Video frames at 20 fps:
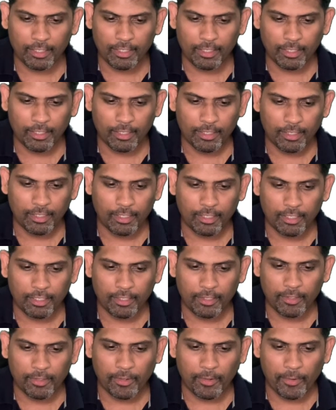
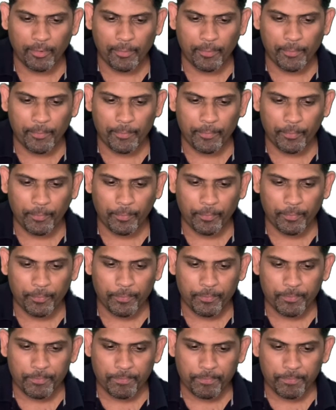Nobody speaks.